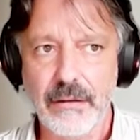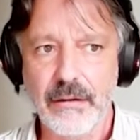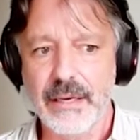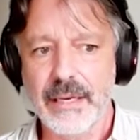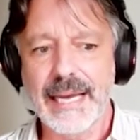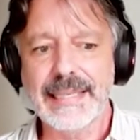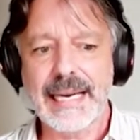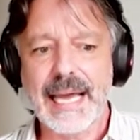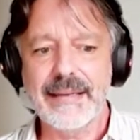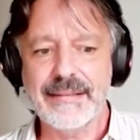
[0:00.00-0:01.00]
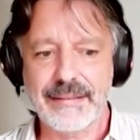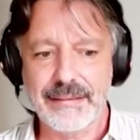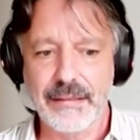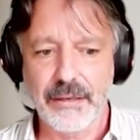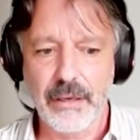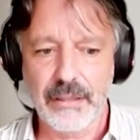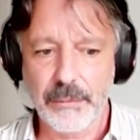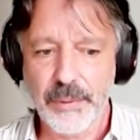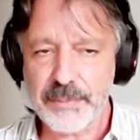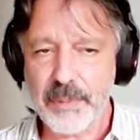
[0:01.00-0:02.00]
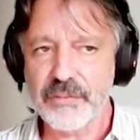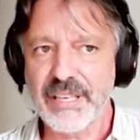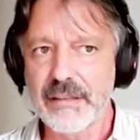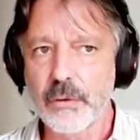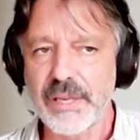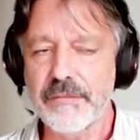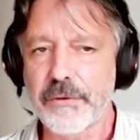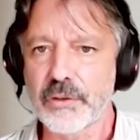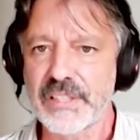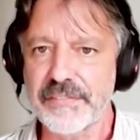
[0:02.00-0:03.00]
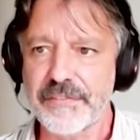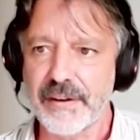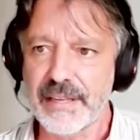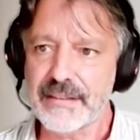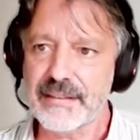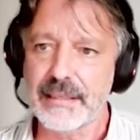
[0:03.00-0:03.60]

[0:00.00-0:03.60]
or analyze the response and looking for difference.